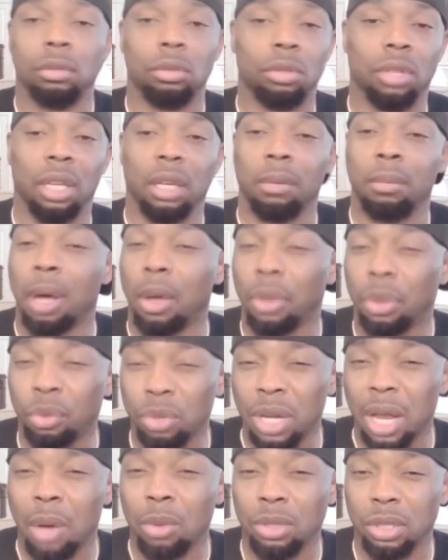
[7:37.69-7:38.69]
You get about
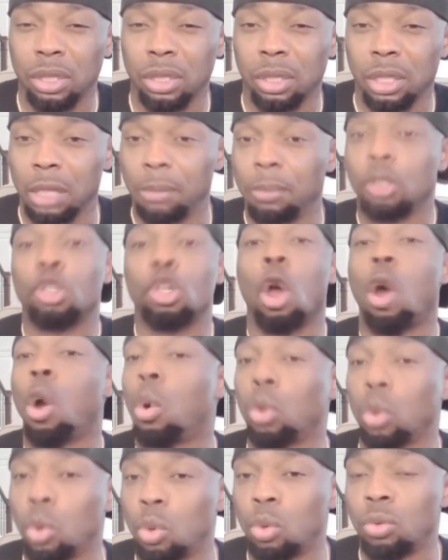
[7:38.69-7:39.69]
3 hours of sleep
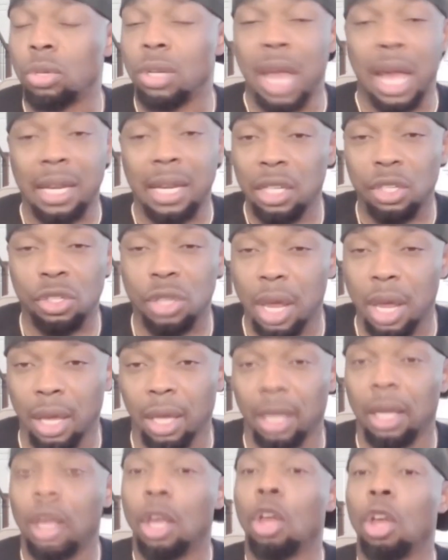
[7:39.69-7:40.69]
total. Not each
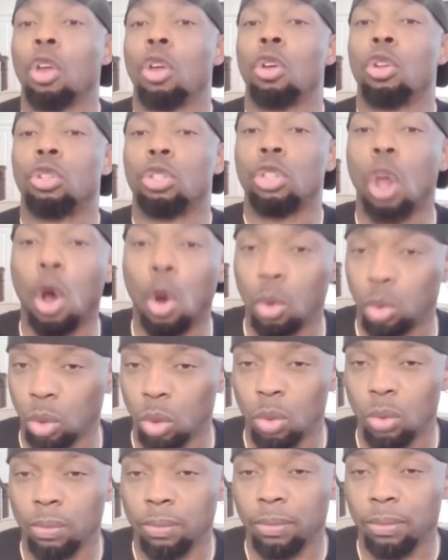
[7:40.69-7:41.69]
day,
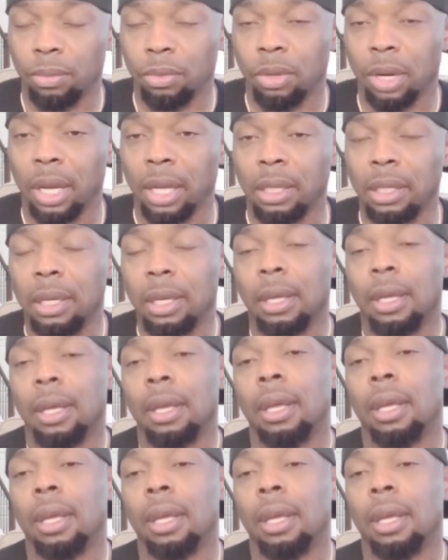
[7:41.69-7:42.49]
total, right?